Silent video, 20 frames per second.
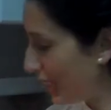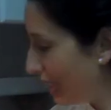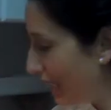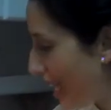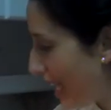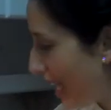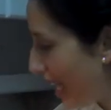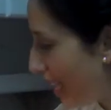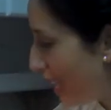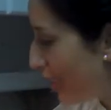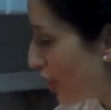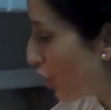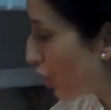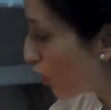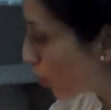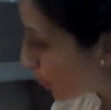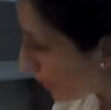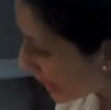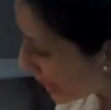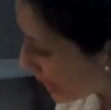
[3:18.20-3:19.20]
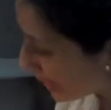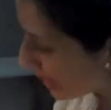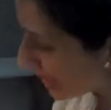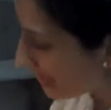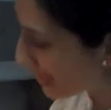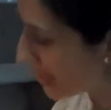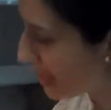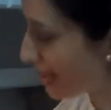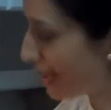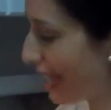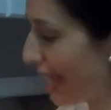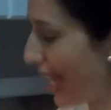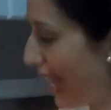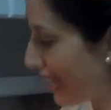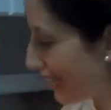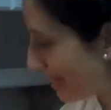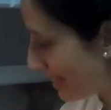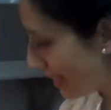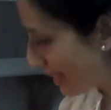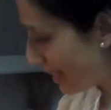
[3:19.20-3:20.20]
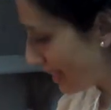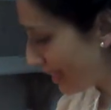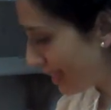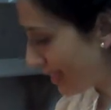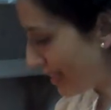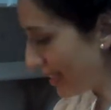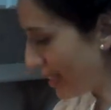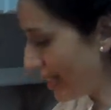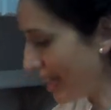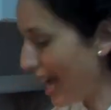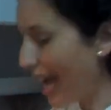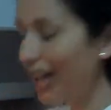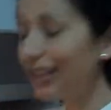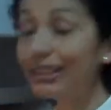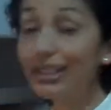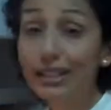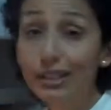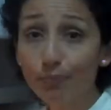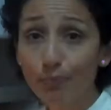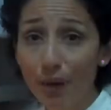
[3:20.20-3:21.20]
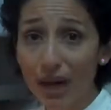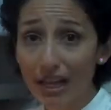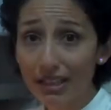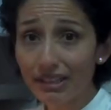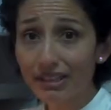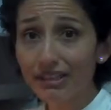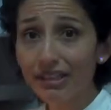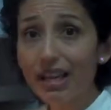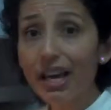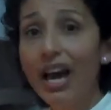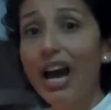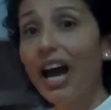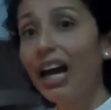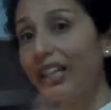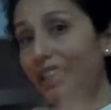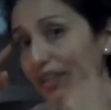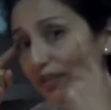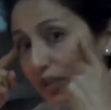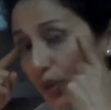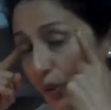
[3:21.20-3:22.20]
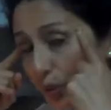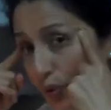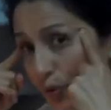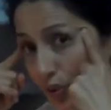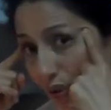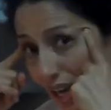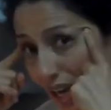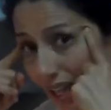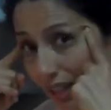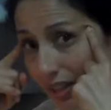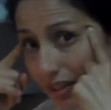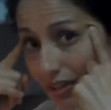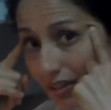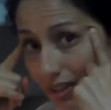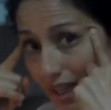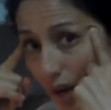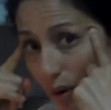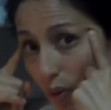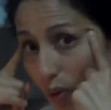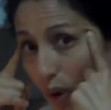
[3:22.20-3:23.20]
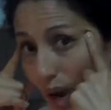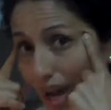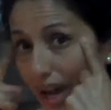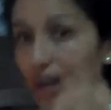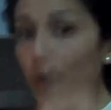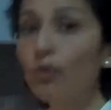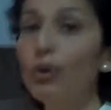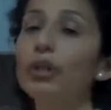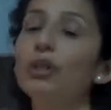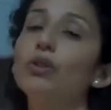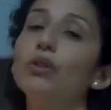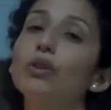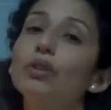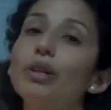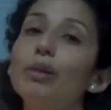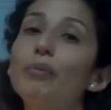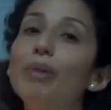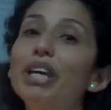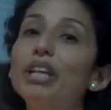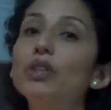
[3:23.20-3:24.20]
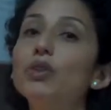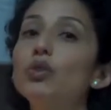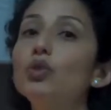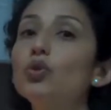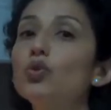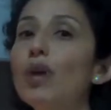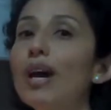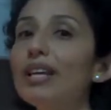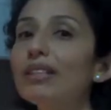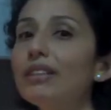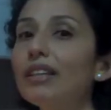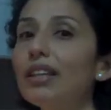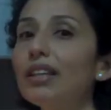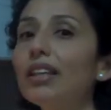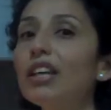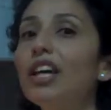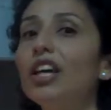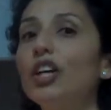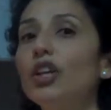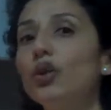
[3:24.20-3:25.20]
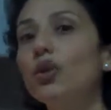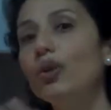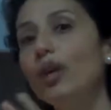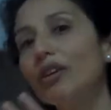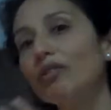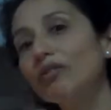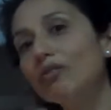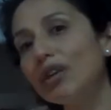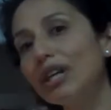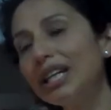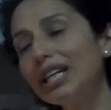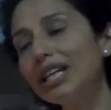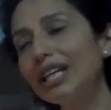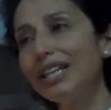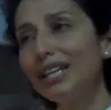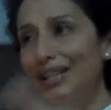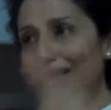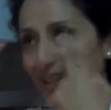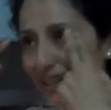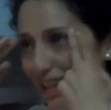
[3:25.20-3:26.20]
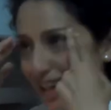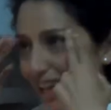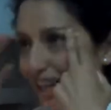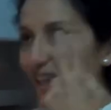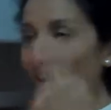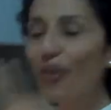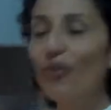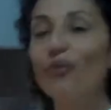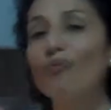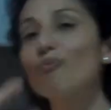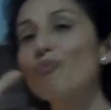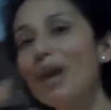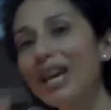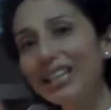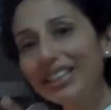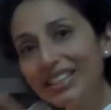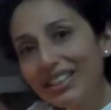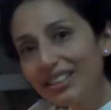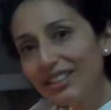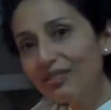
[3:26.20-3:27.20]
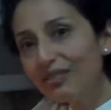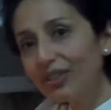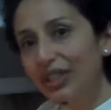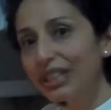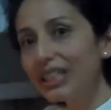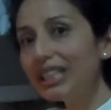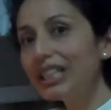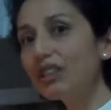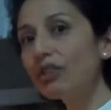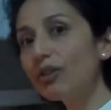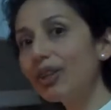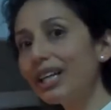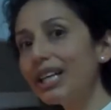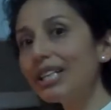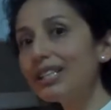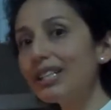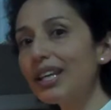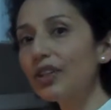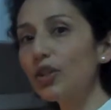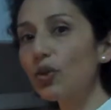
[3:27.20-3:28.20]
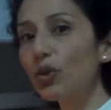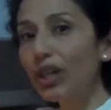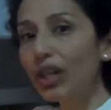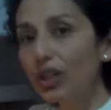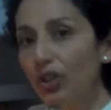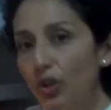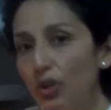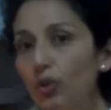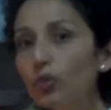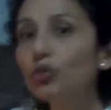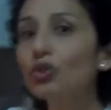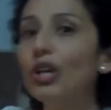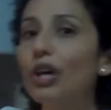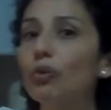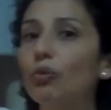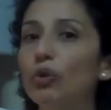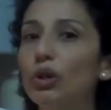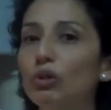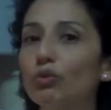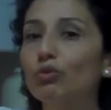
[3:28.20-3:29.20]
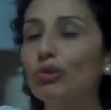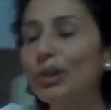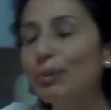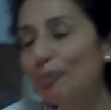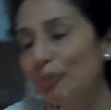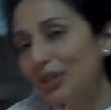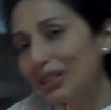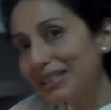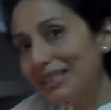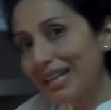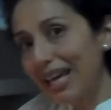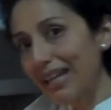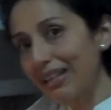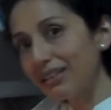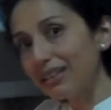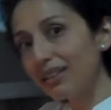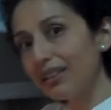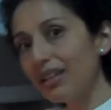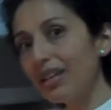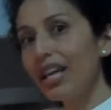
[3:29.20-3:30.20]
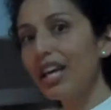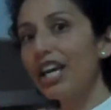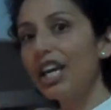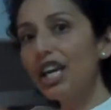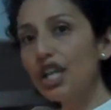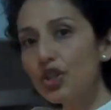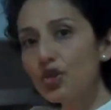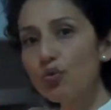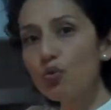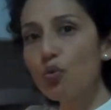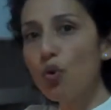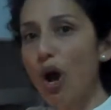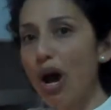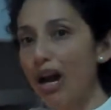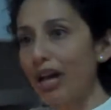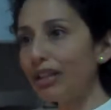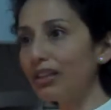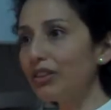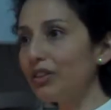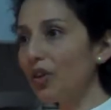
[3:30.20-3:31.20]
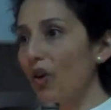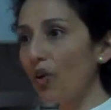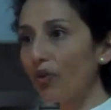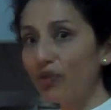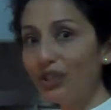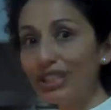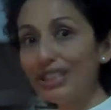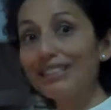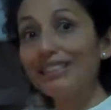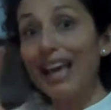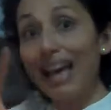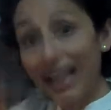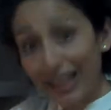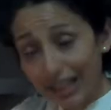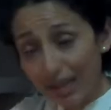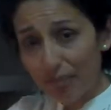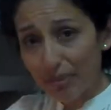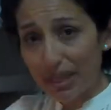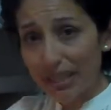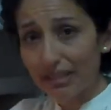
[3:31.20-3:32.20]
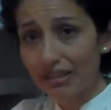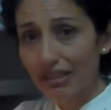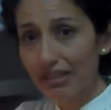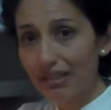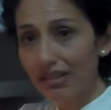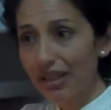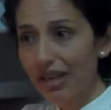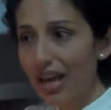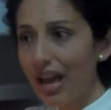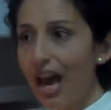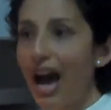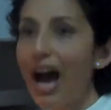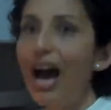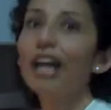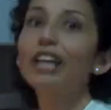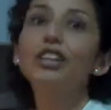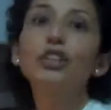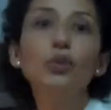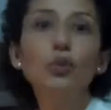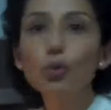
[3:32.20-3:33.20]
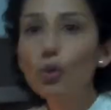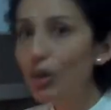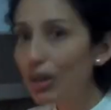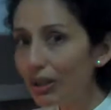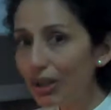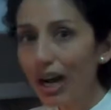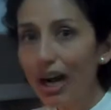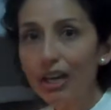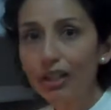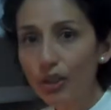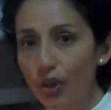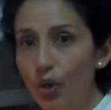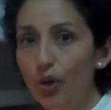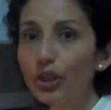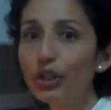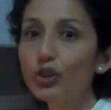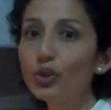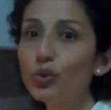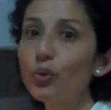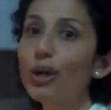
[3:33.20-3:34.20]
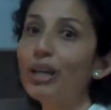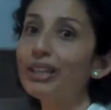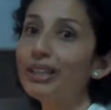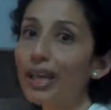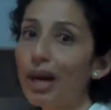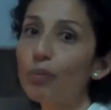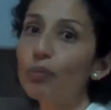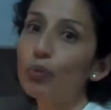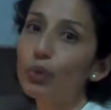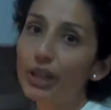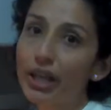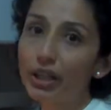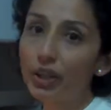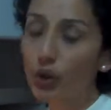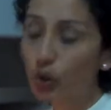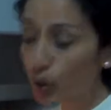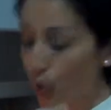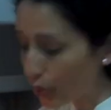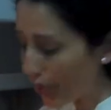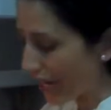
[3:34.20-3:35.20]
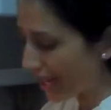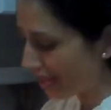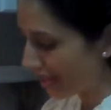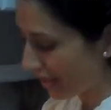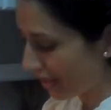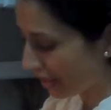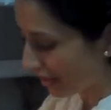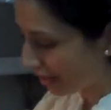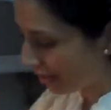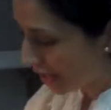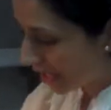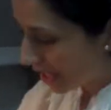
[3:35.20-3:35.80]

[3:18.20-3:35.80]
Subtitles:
the sweetness, the acidity, and the spice. And if you think that way when you're gonna make your dressing, you can really think of many different ingredients that you can use that will represent each one of these elements, and you are going to end up with a good dressing.